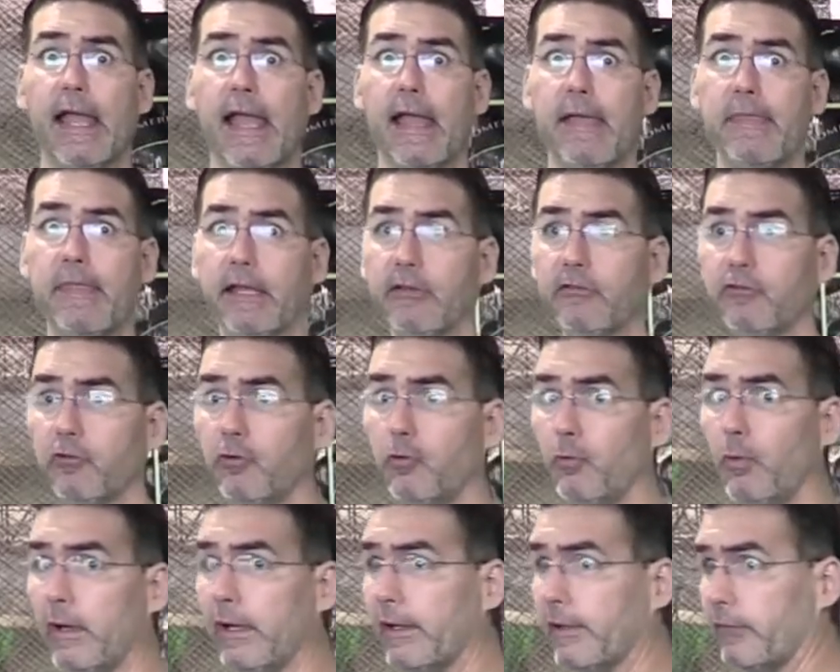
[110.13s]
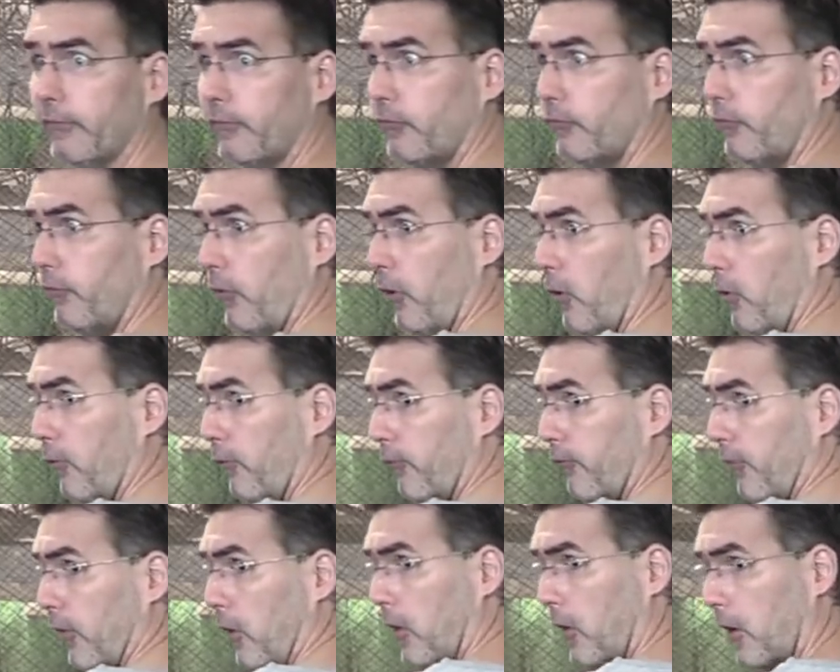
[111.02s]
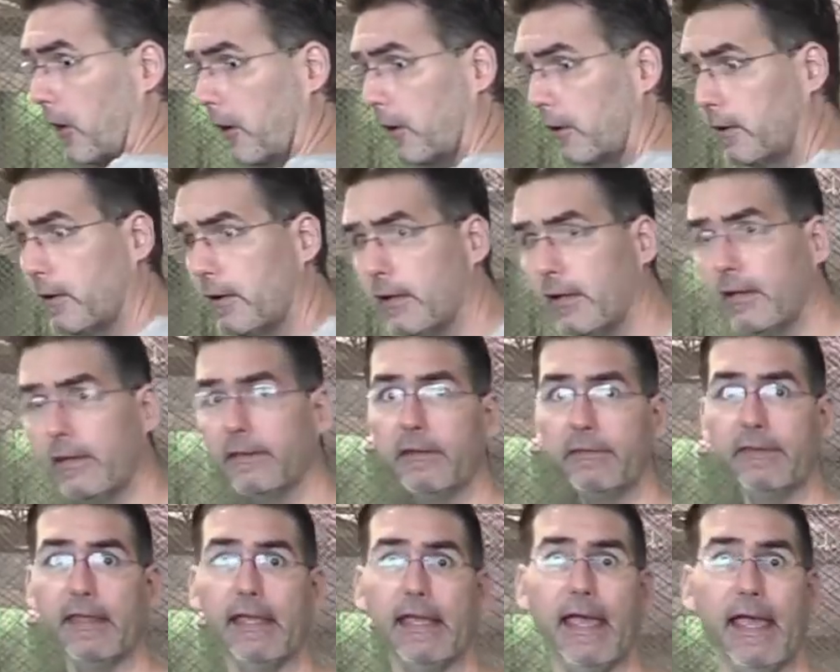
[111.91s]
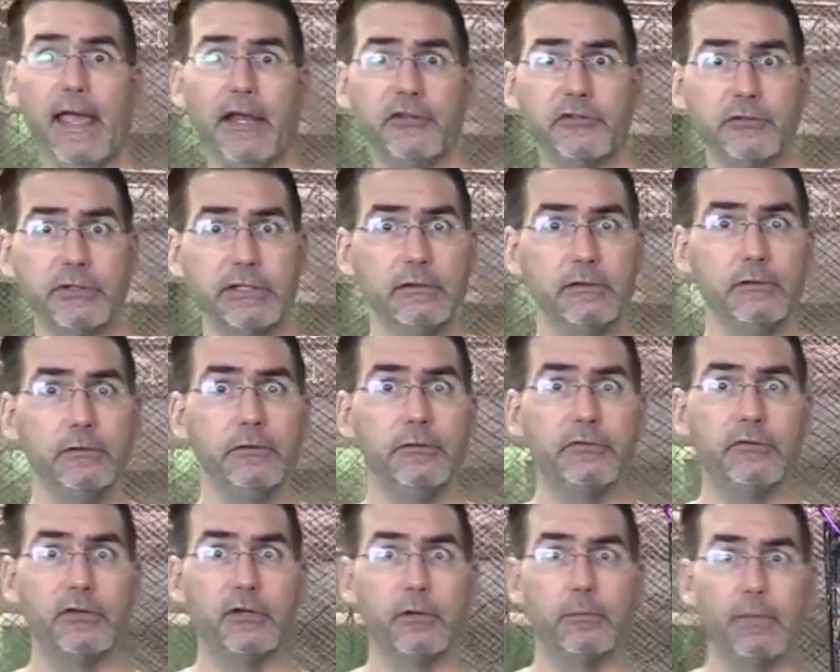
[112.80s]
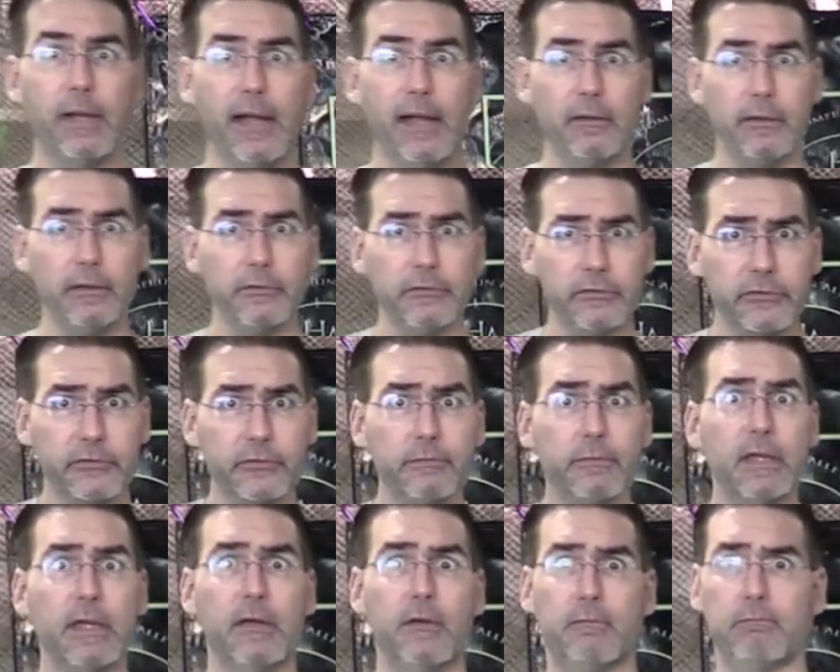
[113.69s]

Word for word: and they twist so far that they actually lose their balance,